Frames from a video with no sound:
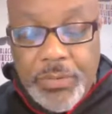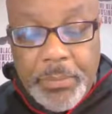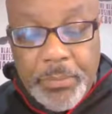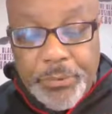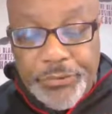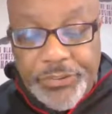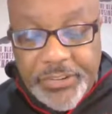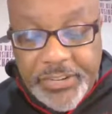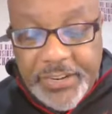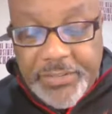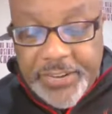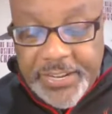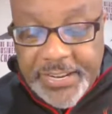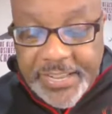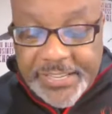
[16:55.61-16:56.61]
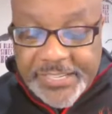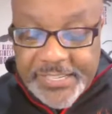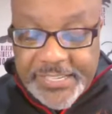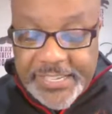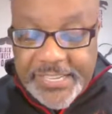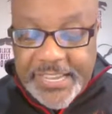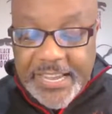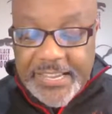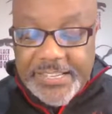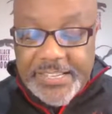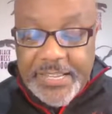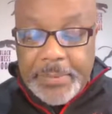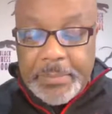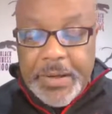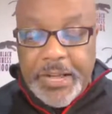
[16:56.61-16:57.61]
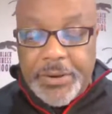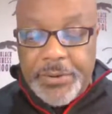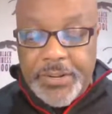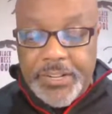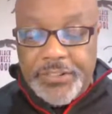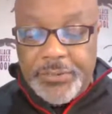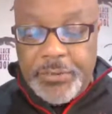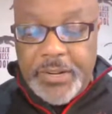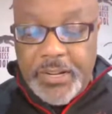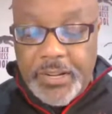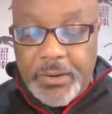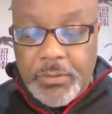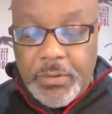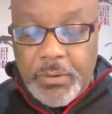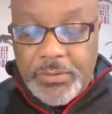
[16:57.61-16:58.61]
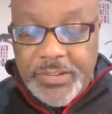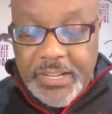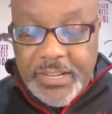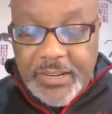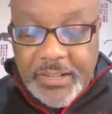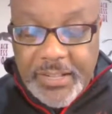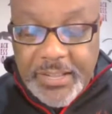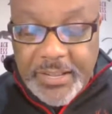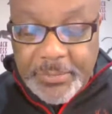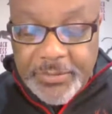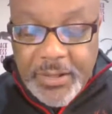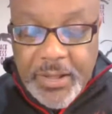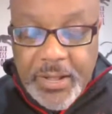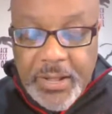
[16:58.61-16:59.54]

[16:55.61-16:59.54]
the most significant SEC case in modern history, end quote, Deaton claims.